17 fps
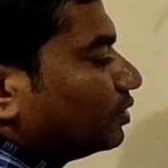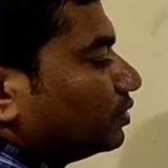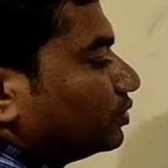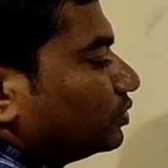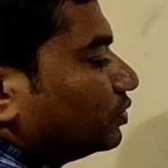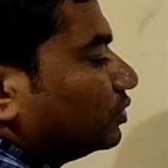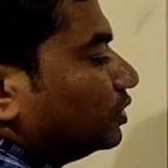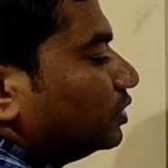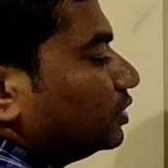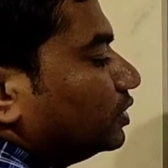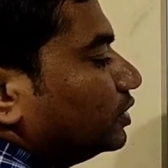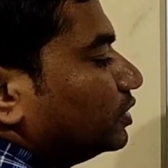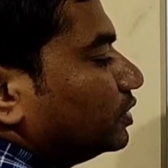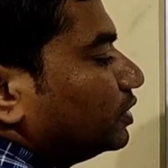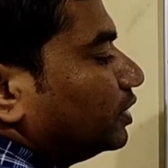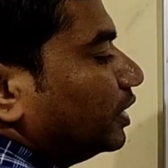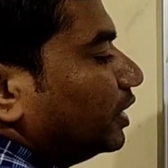So this
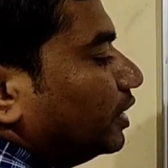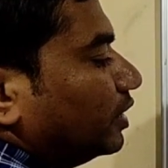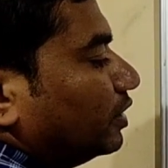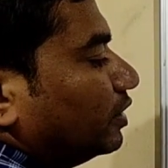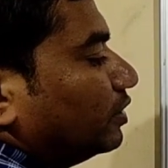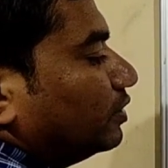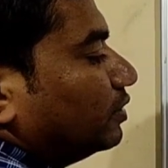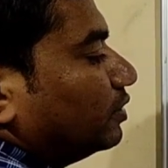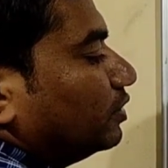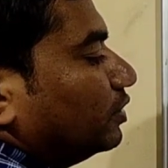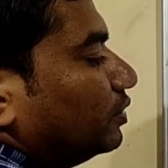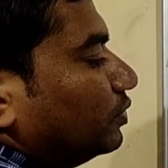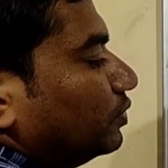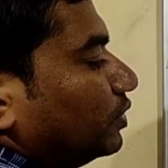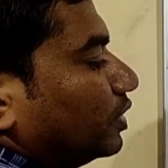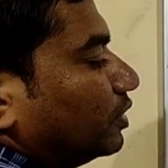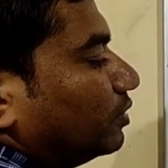is 10
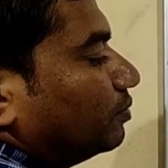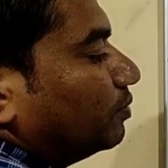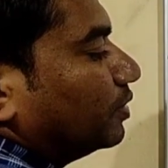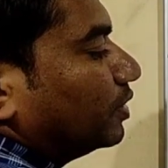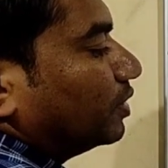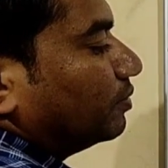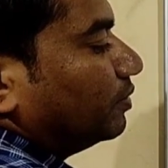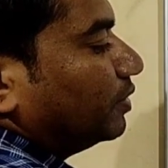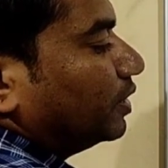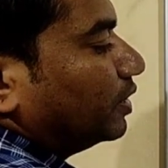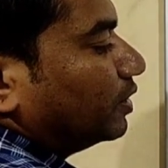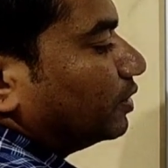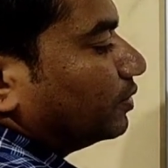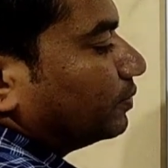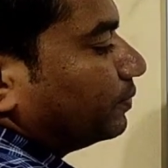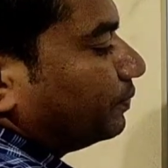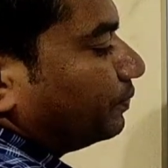Newton per
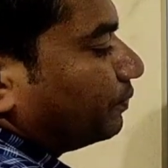meter.